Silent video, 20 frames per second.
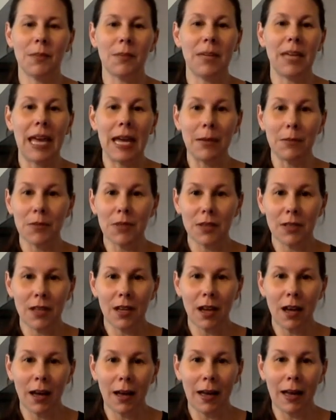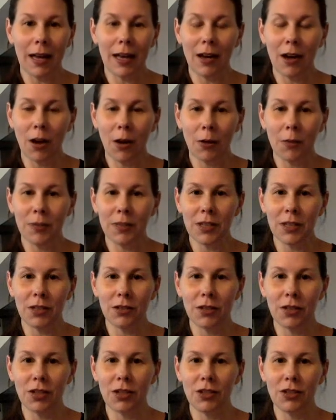games at home that
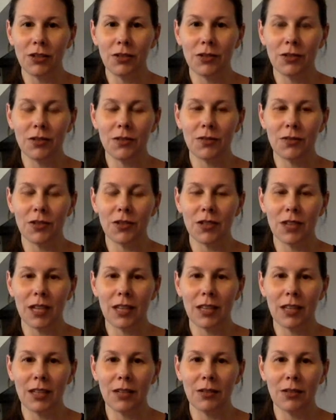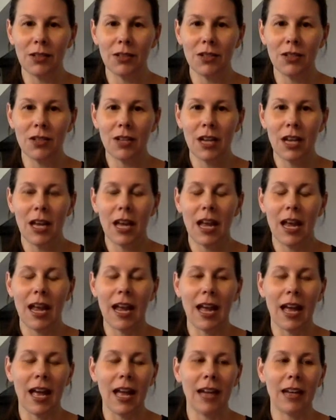you can use for sign language,
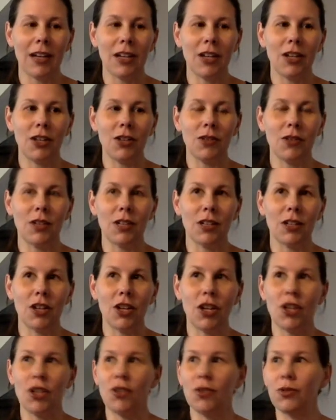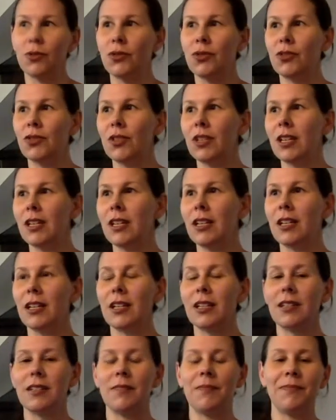and you can use
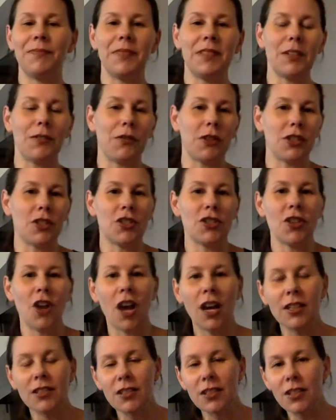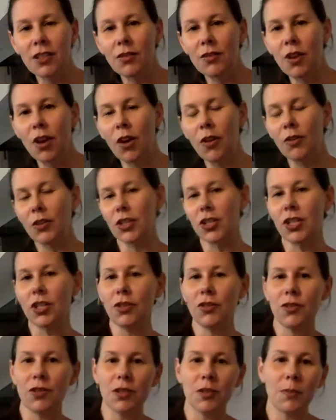different songs that you know and
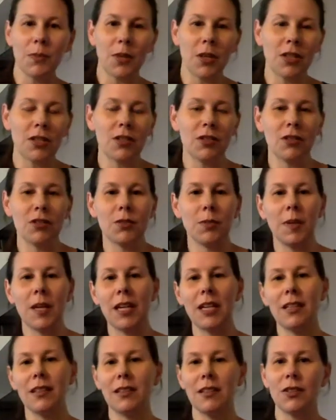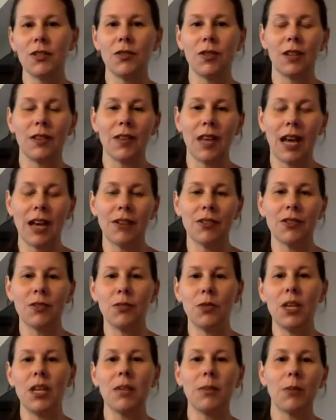children's books, and there's plenty of things around the house,
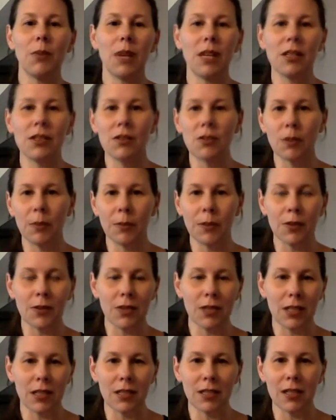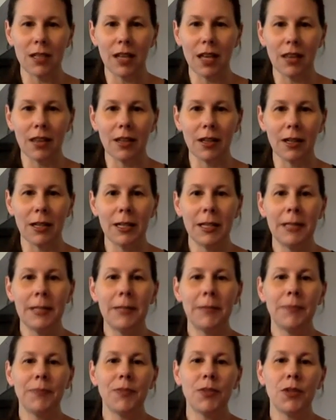and we can brainstorm those things together
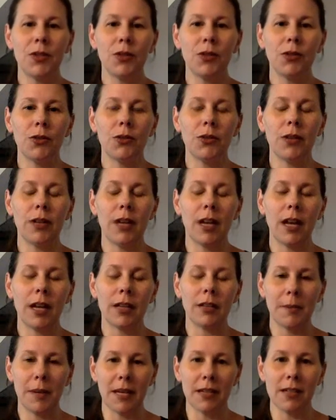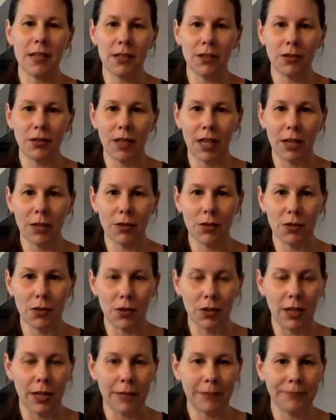to expand on your language
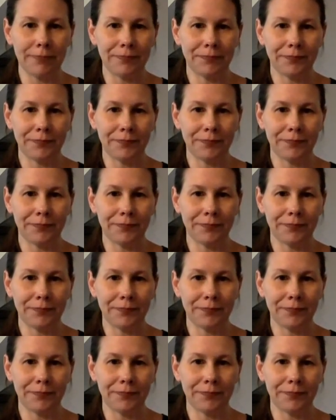learning.